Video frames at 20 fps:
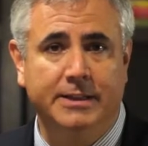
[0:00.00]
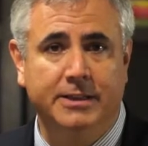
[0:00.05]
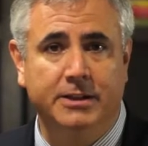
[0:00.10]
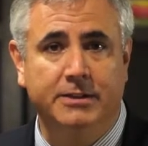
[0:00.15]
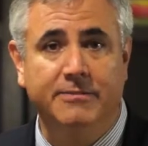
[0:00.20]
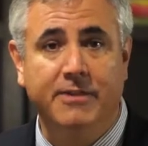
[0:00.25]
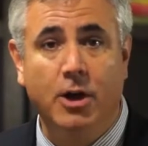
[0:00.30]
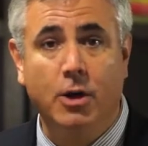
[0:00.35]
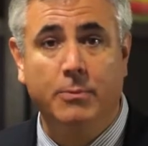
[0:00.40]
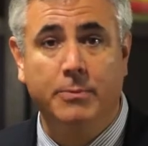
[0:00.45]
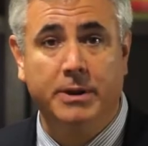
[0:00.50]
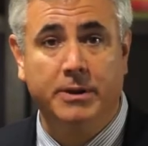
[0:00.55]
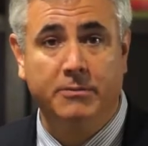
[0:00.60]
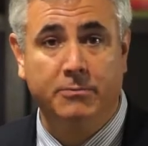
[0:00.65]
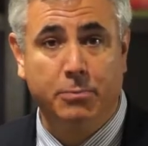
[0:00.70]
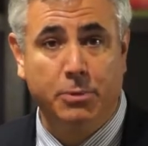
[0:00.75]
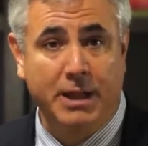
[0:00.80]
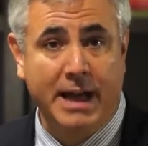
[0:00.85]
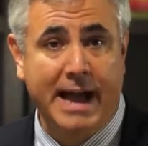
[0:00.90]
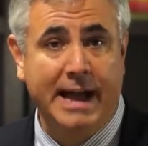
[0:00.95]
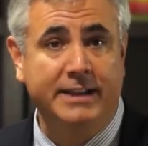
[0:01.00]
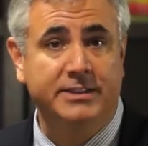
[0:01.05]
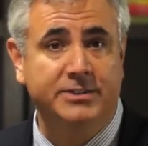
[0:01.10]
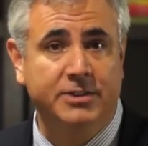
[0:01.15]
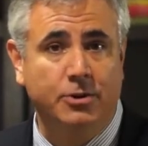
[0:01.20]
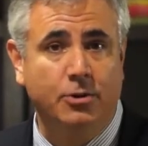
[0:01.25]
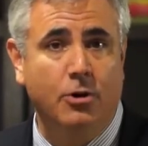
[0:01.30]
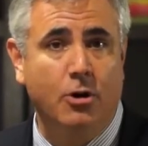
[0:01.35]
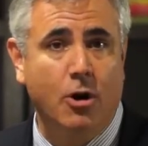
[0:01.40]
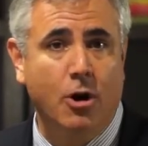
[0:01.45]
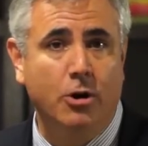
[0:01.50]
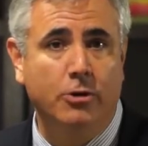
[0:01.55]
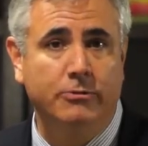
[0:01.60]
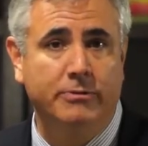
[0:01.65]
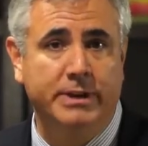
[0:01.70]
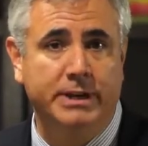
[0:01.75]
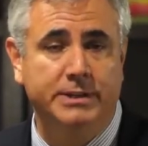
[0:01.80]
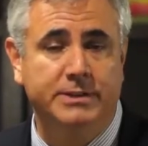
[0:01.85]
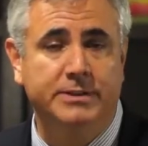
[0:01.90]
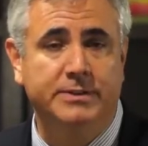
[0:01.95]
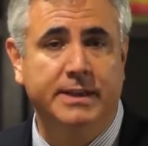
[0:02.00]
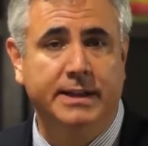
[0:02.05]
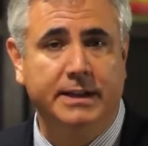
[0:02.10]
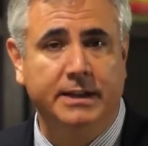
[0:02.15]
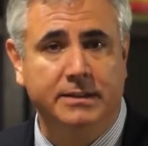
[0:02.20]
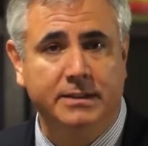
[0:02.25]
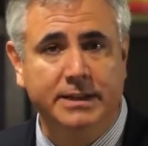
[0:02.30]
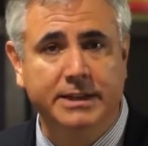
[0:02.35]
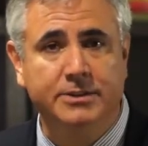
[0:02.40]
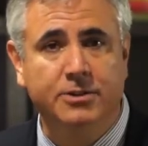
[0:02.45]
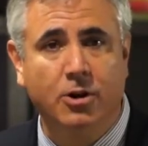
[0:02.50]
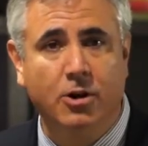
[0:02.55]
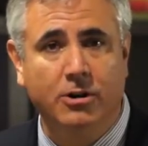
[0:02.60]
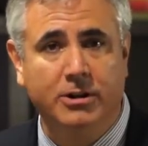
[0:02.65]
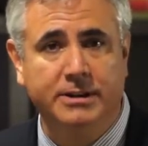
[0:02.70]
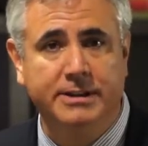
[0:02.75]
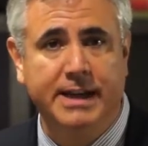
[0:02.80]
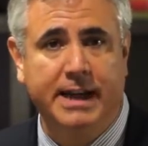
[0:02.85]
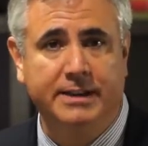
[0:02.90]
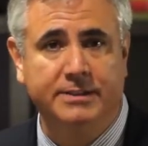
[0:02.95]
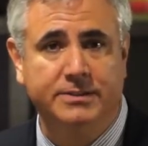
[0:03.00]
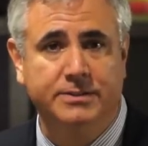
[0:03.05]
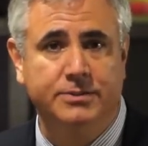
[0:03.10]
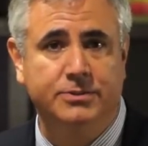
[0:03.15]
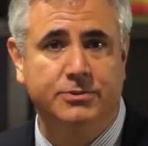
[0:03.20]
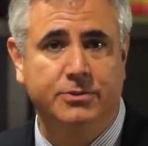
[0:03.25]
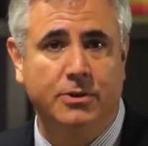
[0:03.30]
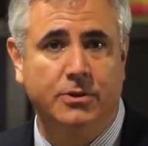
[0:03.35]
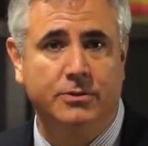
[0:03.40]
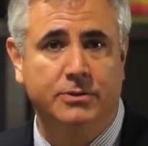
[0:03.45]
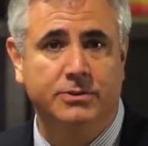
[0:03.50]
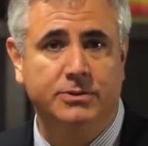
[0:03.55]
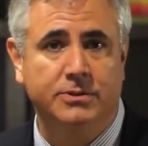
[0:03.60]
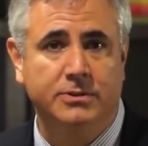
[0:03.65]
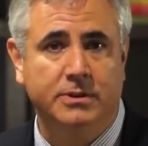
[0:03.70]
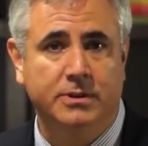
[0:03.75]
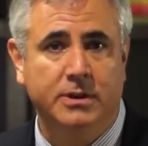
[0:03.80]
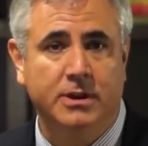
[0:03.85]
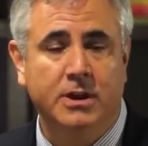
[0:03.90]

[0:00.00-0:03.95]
in the development of plaques in our arteries that can lead to heart attacks and strokes.